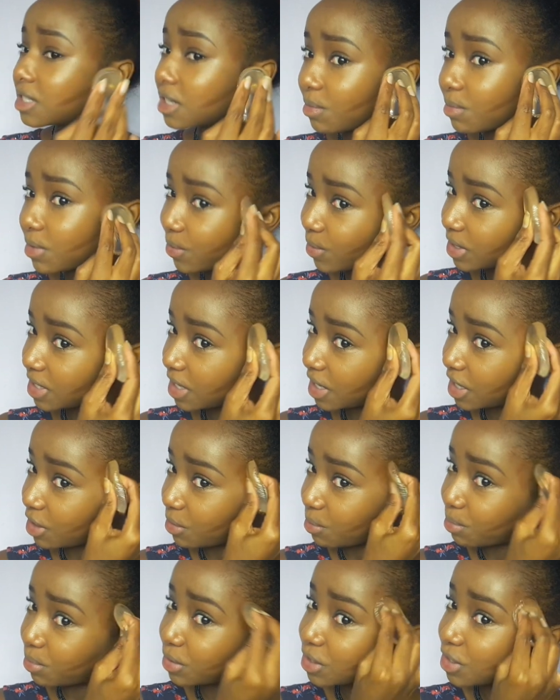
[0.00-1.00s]
tell me what I
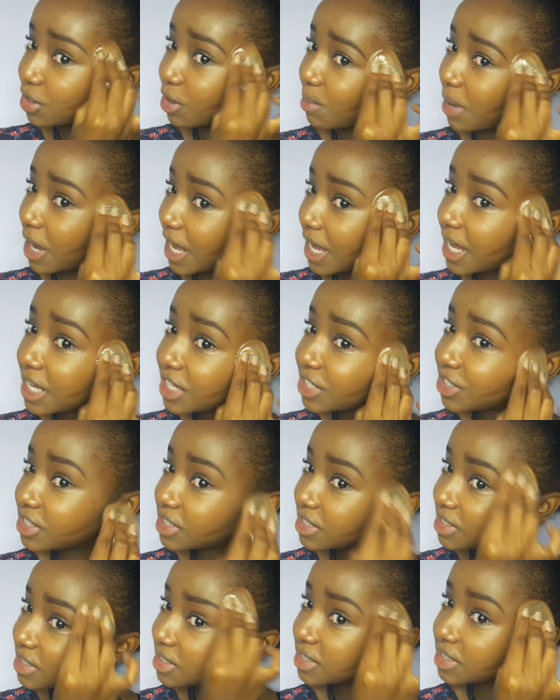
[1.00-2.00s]
can put on my
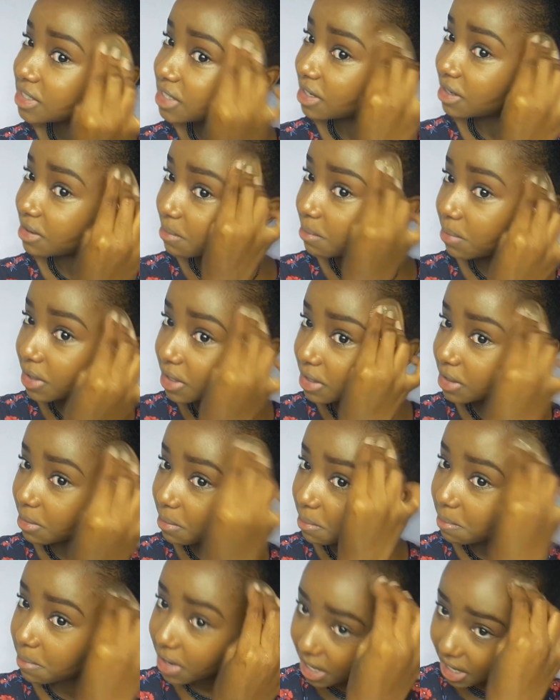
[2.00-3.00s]
edges and bring
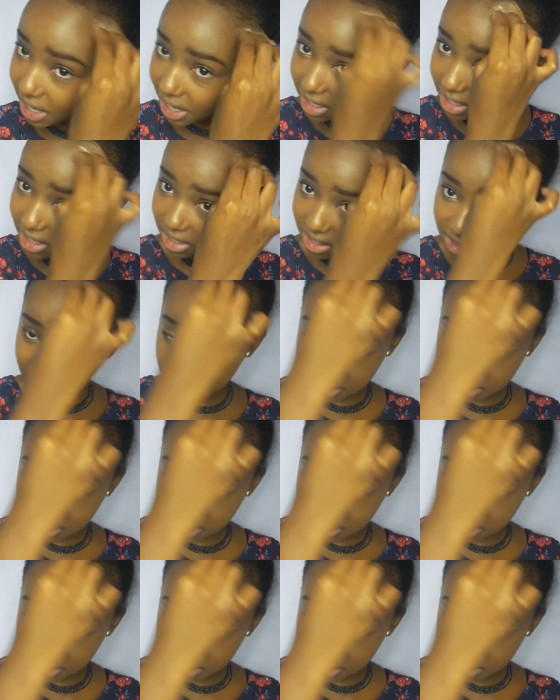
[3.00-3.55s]
them back.